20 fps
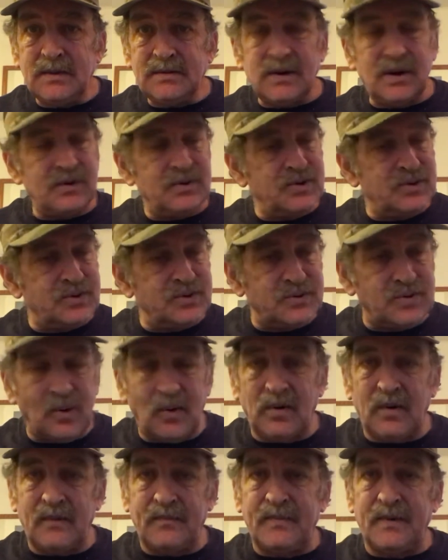It's a
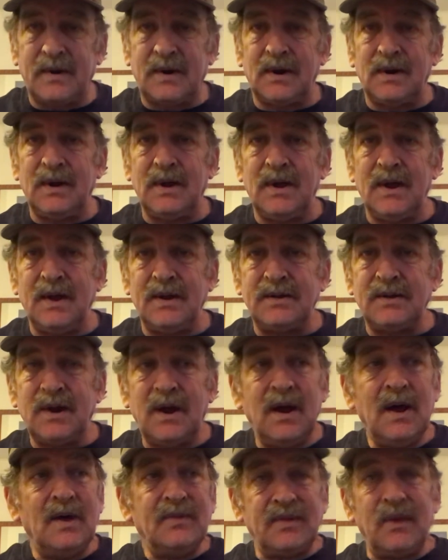shorter fucking list.
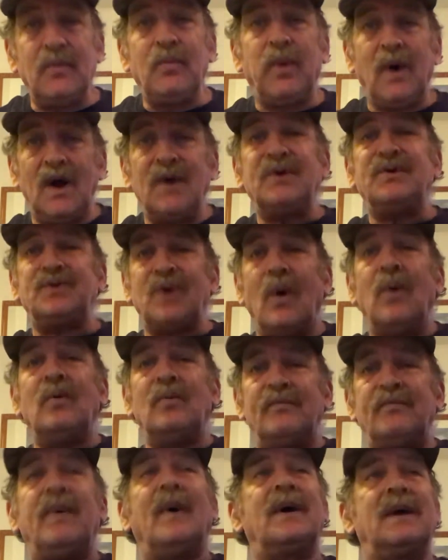Then what
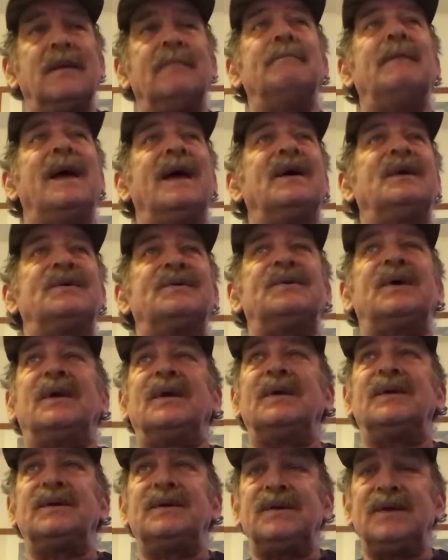don't fucking make
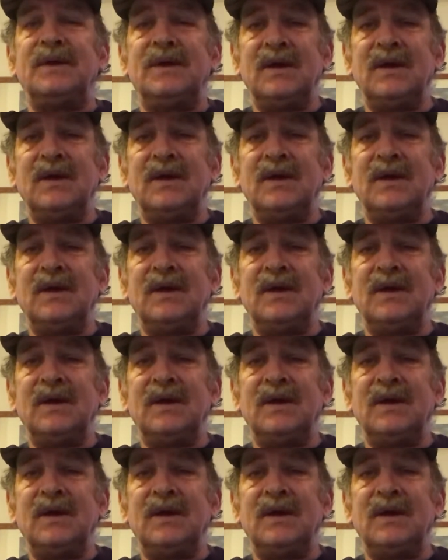sense?